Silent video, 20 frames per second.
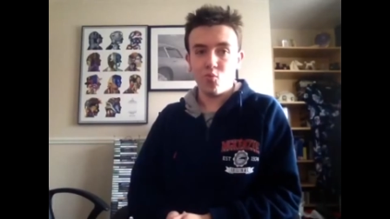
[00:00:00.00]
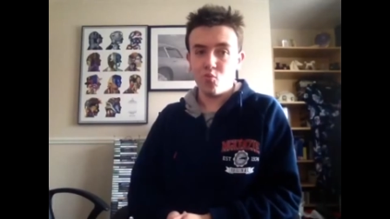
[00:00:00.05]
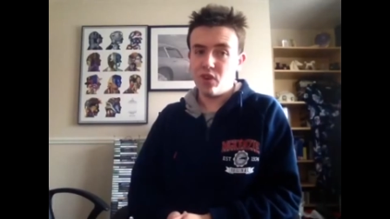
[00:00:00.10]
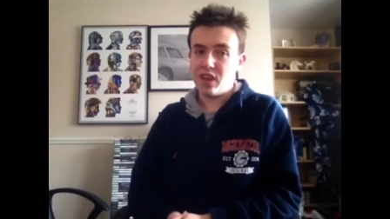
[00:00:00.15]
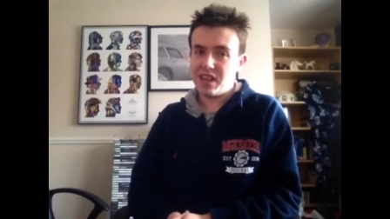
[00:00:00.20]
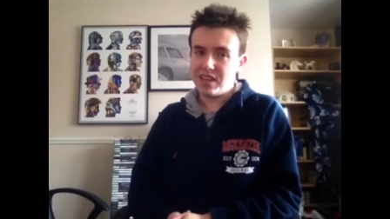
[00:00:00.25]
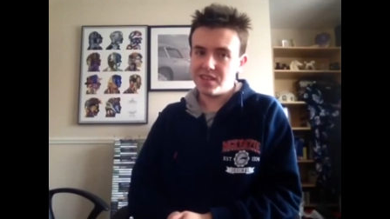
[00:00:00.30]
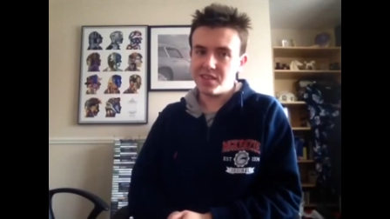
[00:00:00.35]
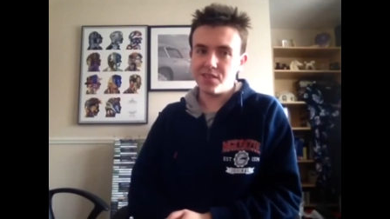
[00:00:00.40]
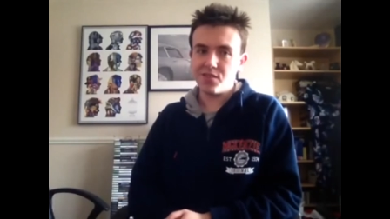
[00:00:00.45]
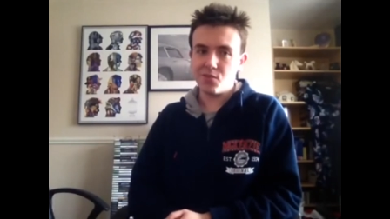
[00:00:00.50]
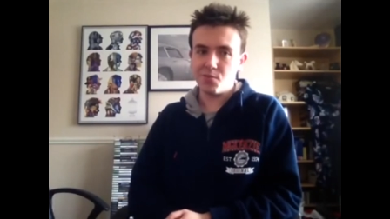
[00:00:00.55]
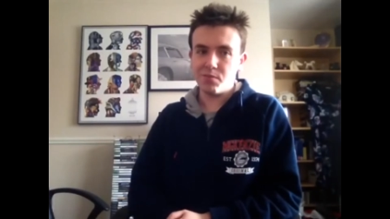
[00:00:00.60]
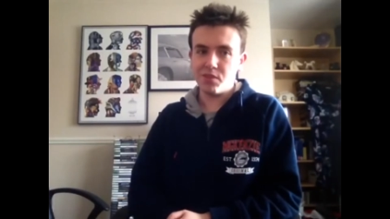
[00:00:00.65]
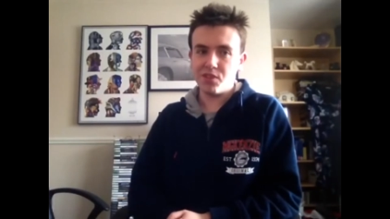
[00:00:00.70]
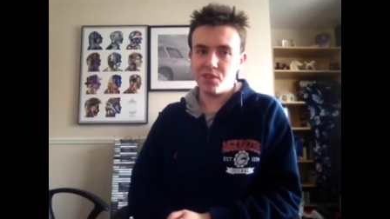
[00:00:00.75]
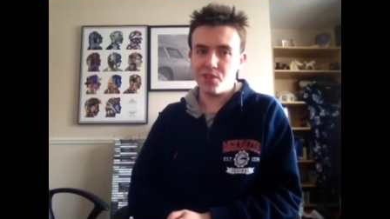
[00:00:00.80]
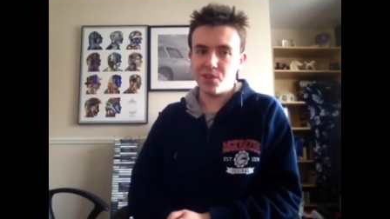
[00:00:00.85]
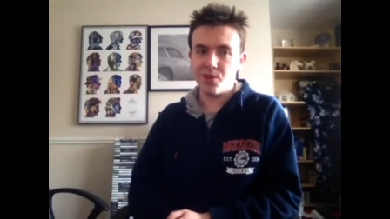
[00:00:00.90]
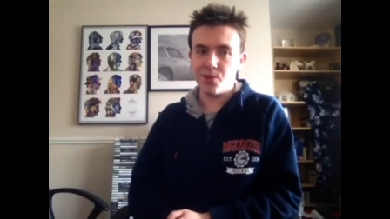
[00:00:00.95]
Reason
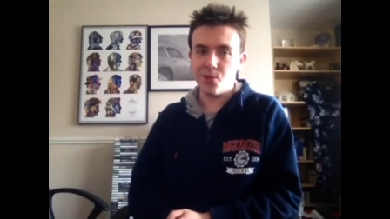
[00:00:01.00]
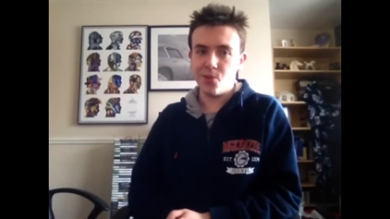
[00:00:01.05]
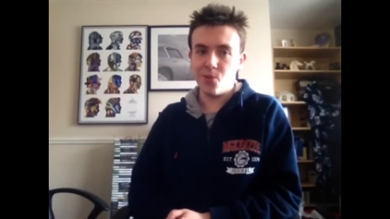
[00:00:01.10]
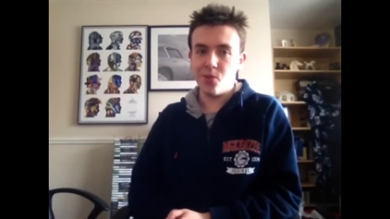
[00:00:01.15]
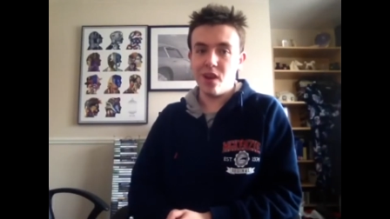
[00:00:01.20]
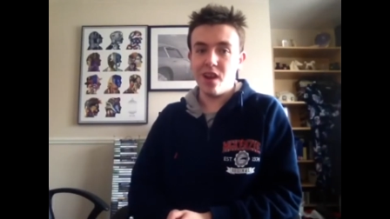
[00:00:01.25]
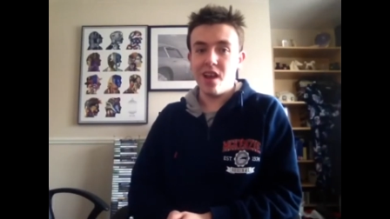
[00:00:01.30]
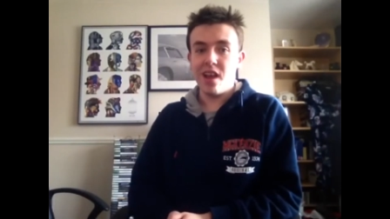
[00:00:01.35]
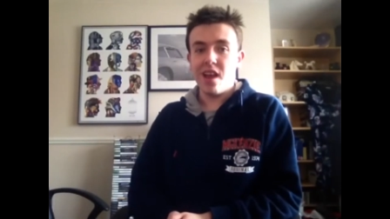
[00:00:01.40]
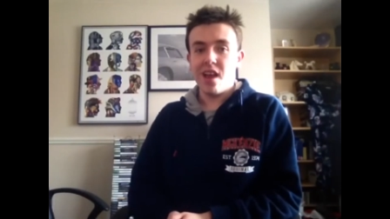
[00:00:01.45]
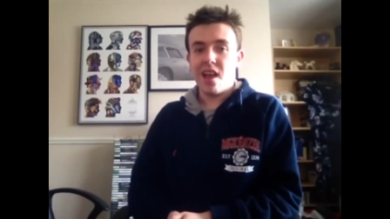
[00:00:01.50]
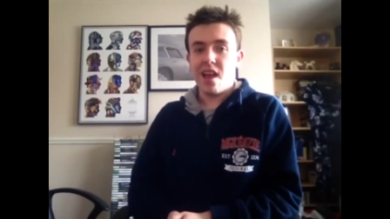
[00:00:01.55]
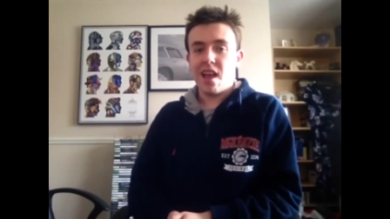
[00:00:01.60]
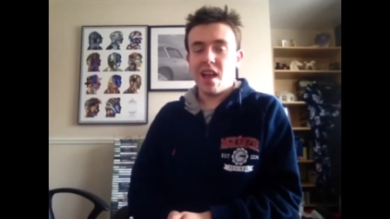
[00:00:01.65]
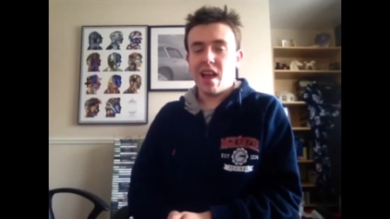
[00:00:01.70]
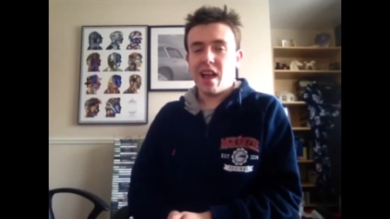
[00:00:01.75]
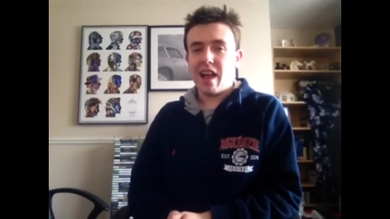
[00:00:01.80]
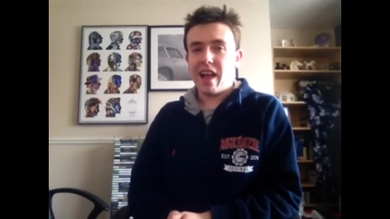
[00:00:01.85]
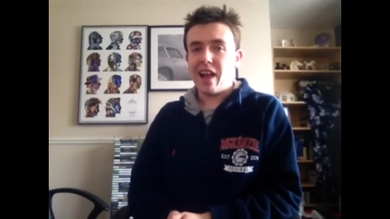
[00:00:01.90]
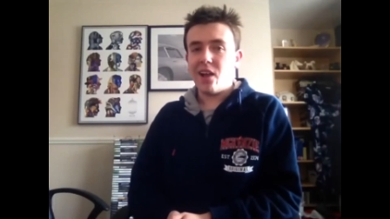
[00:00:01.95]
number 2.
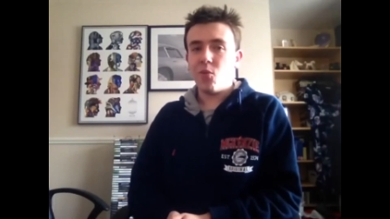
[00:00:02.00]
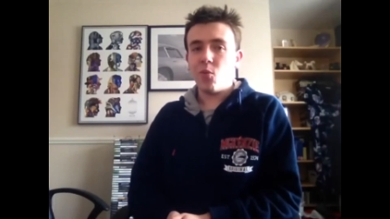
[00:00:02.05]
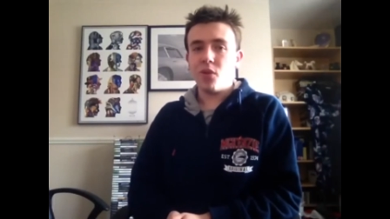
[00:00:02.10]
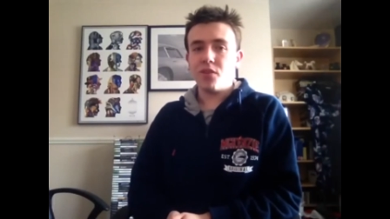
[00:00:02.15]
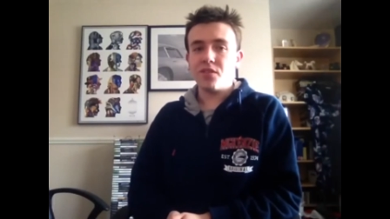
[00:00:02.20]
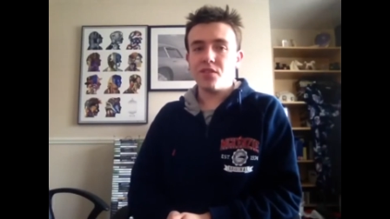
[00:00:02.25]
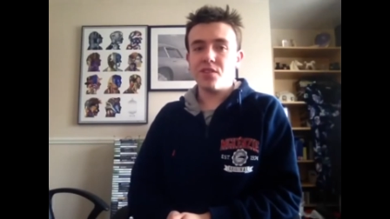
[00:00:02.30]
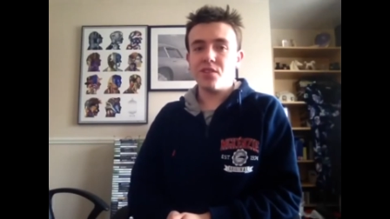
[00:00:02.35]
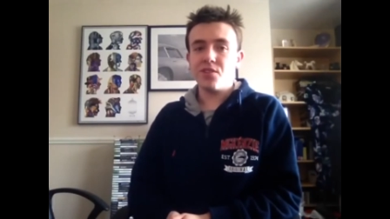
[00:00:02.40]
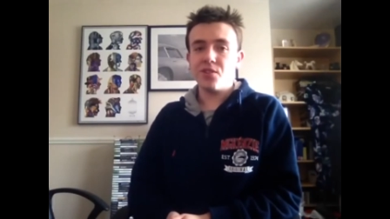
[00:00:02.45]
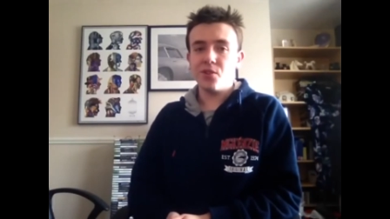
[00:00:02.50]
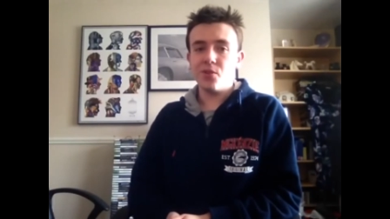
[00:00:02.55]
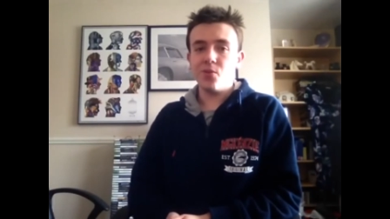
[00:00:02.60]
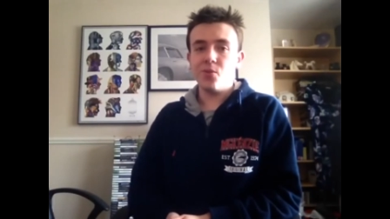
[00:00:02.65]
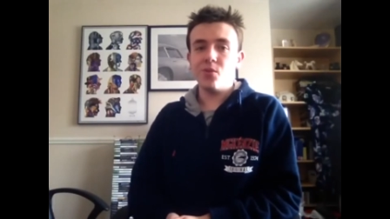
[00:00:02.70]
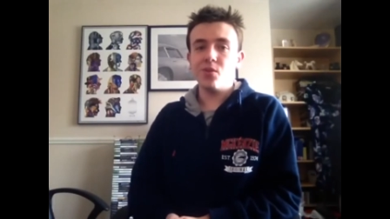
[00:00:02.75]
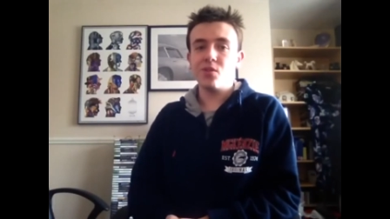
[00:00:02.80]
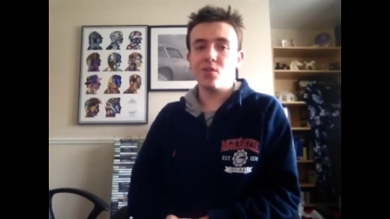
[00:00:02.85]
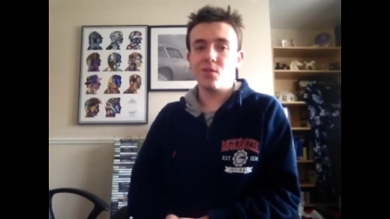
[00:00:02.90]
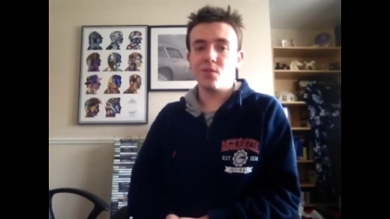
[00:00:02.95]
I want to
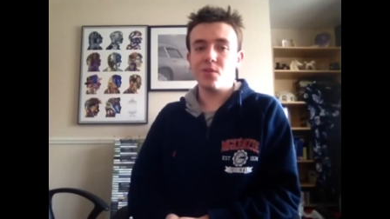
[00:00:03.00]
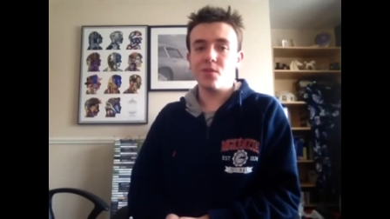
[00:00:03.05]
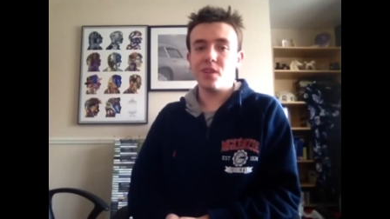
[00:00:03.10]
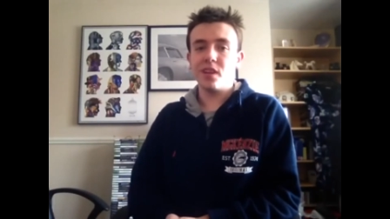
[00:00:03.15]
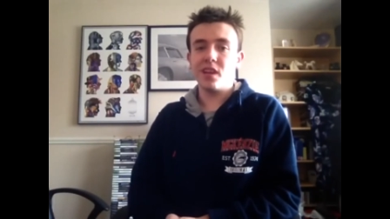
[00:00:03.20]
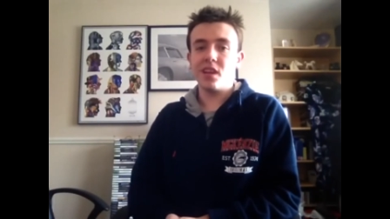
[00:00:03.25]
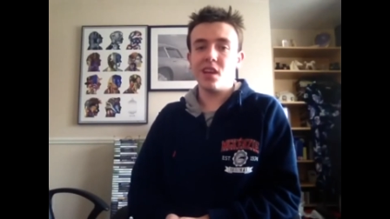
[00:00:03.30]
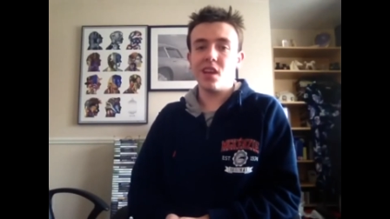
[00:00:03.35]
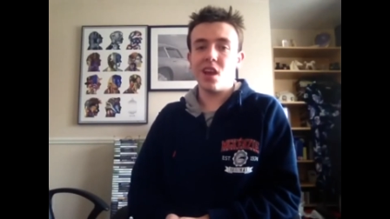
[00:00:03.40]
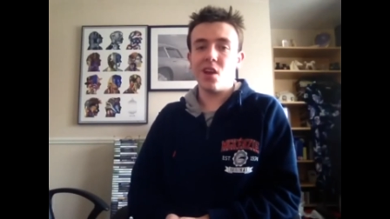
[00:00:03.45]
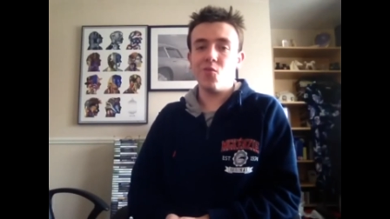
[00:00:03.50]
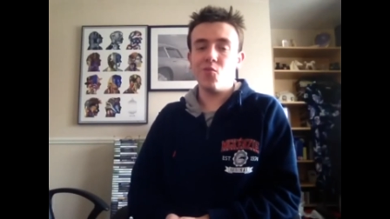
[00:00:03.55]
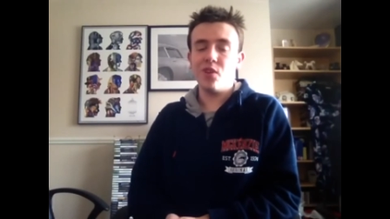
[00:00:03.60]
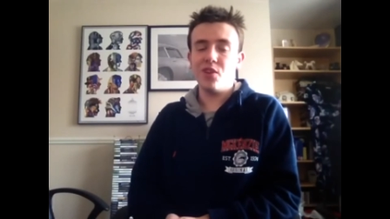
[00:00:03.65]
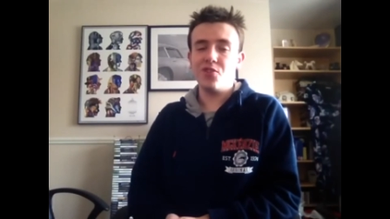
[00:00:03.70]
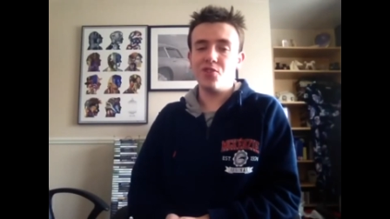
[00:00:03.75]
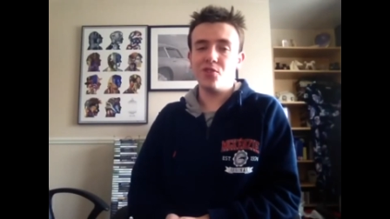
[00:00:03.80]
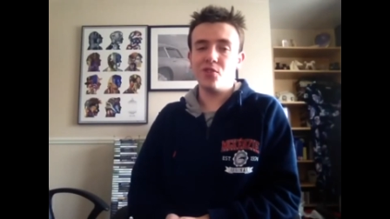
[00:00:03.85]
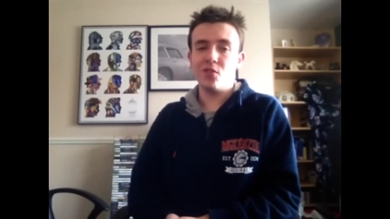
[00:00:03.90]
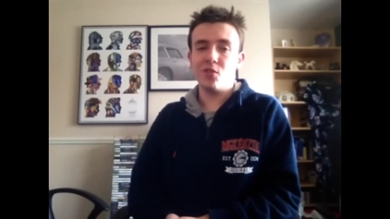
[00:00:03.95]
do something
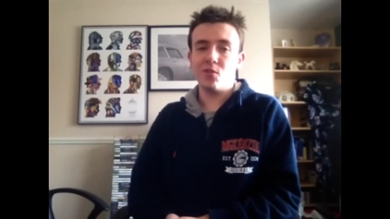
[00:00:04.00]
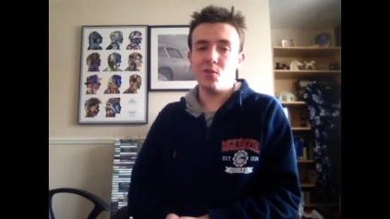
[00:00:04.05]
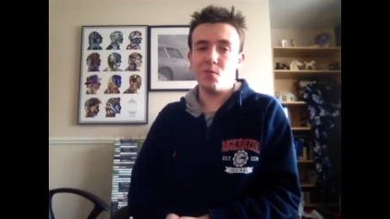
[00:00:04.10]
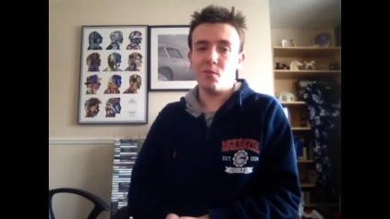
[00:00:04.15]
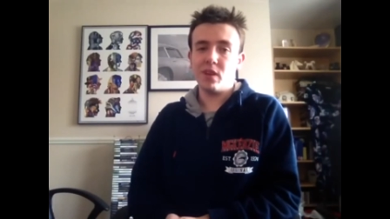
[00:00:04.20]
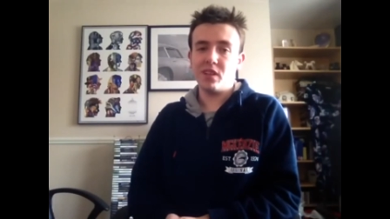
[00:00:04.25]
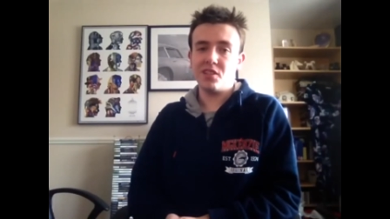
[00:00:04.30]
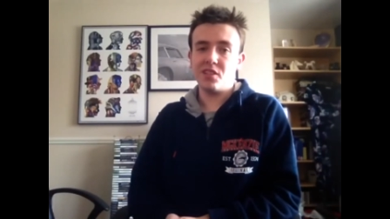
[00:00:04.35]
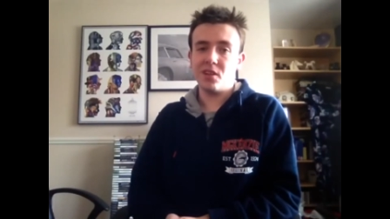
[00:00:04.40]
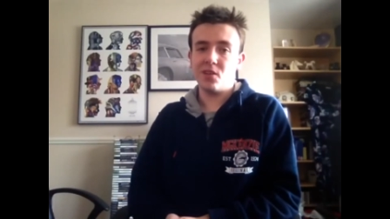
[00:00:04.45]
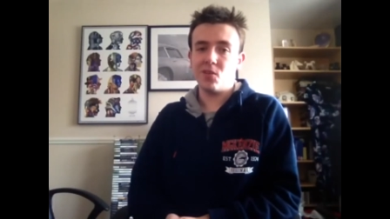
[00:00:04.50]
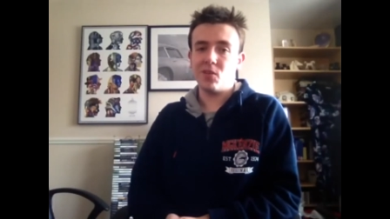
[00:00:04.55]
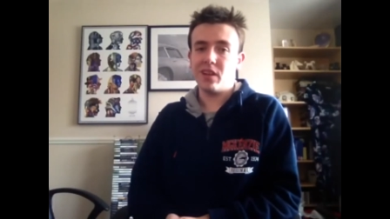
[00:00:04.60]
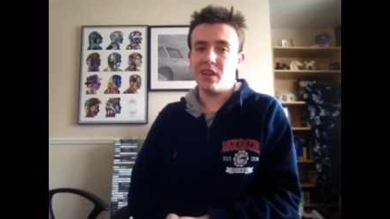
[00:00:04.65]
original on my channel.